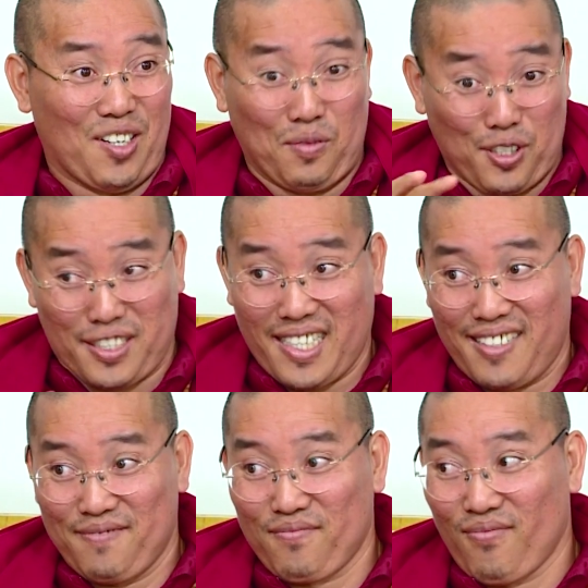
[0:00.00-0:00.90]
no one wants
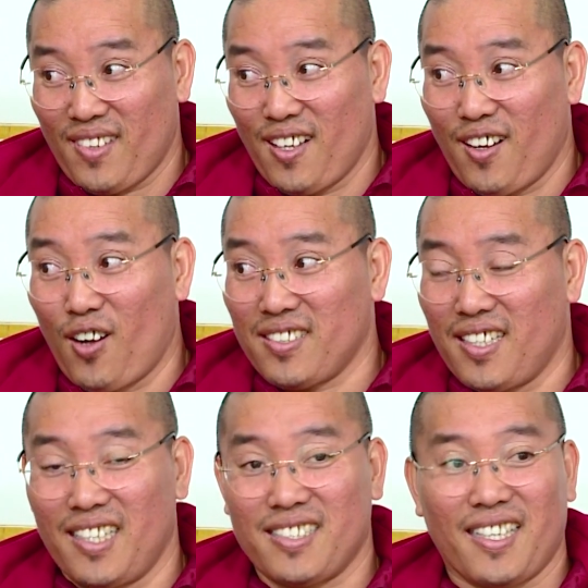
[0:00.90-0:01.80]
that.
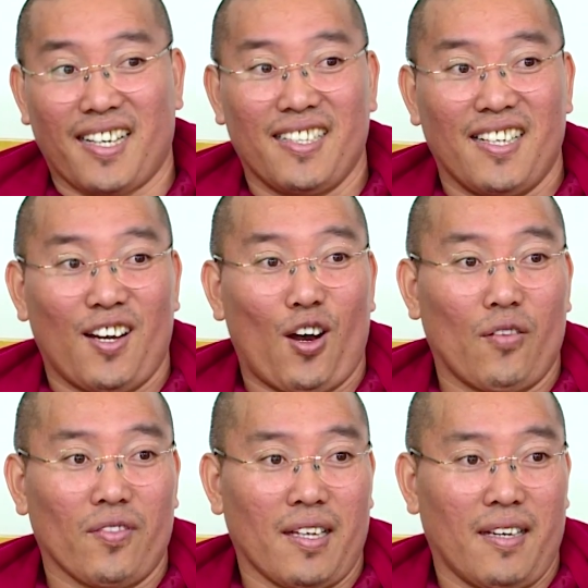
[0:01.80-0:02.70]
Let's say
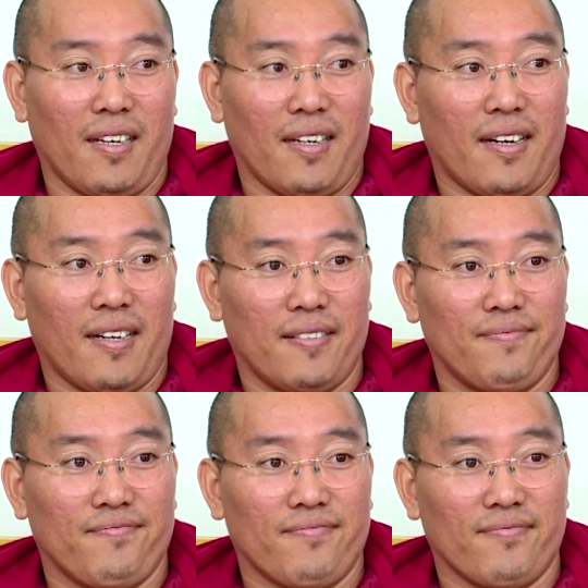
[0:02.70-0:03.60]
on the, uh,
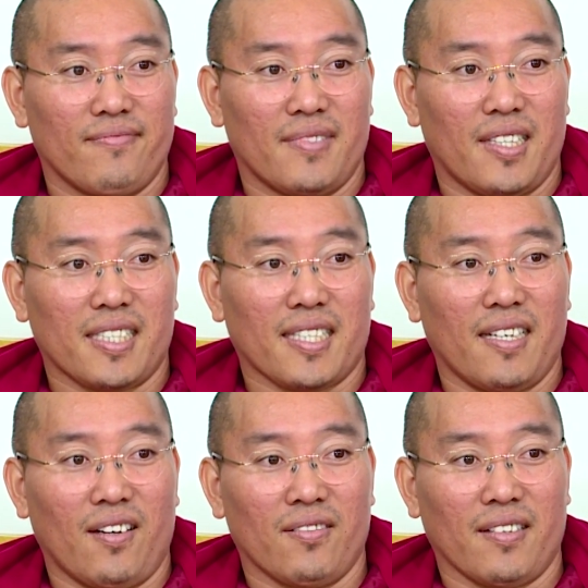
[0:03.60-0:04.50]
let's
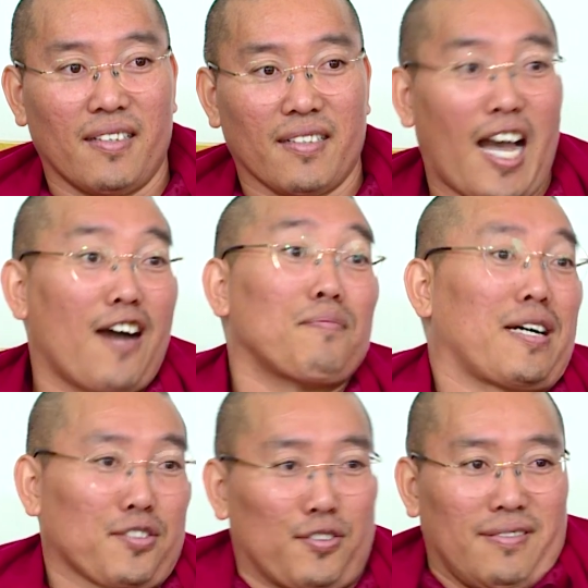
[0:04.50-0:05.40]
say on the calf
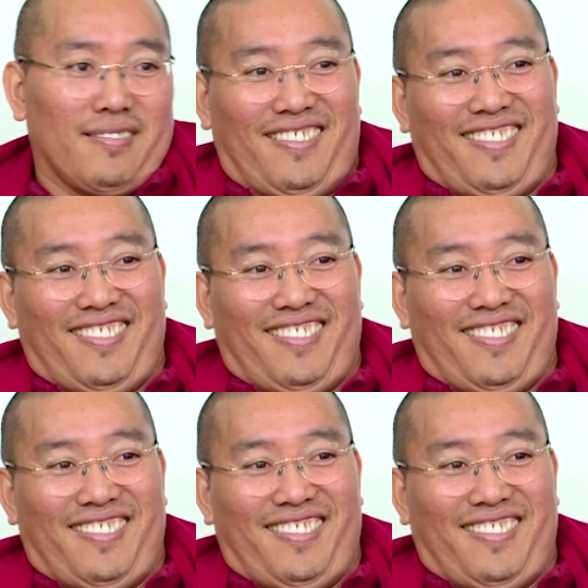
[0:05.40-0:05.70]
muscle,